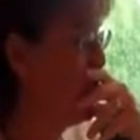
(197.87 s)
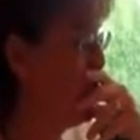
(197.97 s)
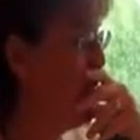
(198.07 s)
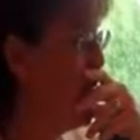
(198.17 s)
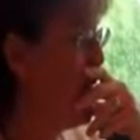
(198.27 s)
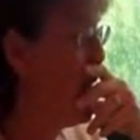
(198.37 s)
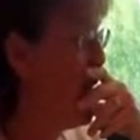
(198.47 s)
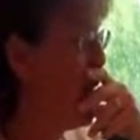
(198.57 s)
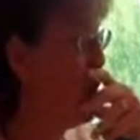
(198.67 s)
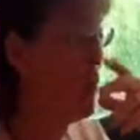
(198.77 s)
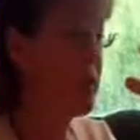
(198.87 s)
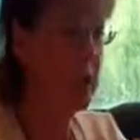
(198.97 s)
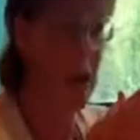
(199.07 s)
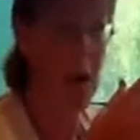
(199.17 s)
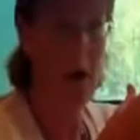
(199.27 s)
who
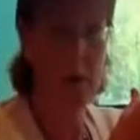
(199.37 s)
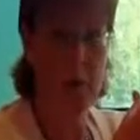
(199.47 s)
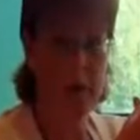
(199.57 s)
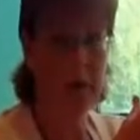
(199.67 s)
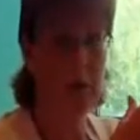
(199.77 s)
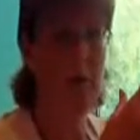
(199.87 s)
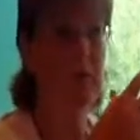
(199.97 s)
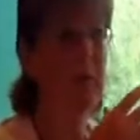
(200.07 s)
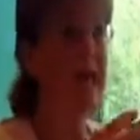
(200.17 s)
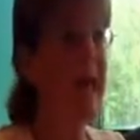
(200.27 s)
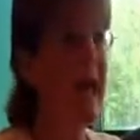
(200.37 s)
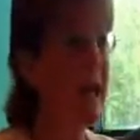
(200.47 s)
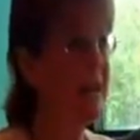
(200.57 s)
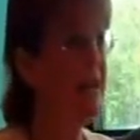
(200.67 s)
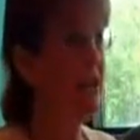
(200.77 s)
worked in a hardware store, so he
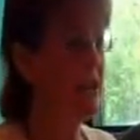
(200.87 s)
had to